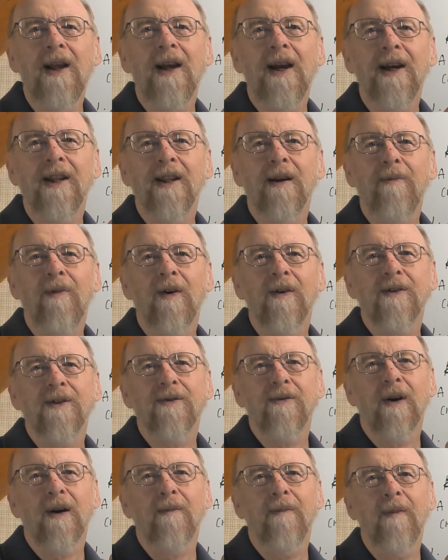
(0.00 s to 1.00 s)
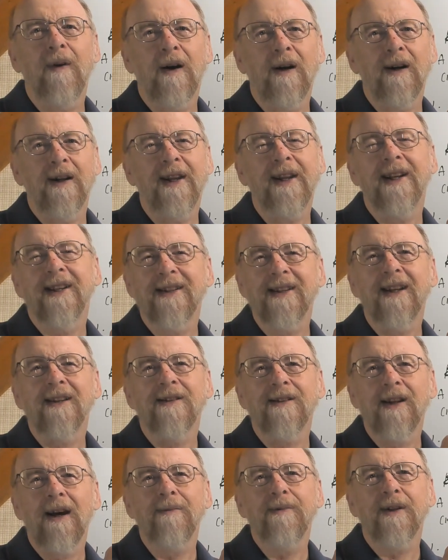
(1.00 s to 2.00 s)
and the folks were, in a sense,
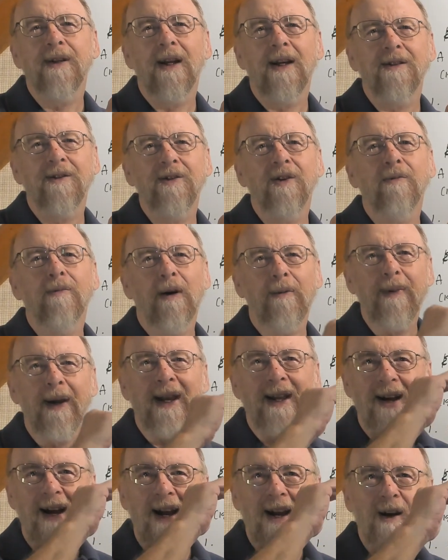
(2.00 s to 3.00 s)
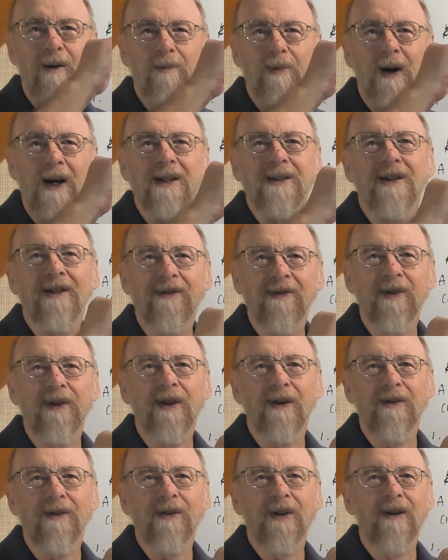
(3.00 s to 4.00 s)
subsidizing you by paying higher prices for
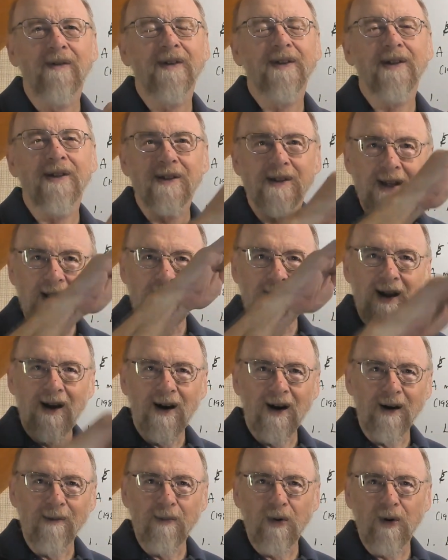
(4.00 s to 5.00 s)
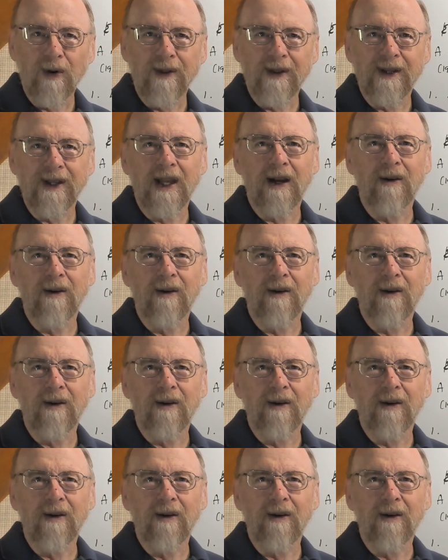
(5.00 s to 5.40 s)
those services poorer than they were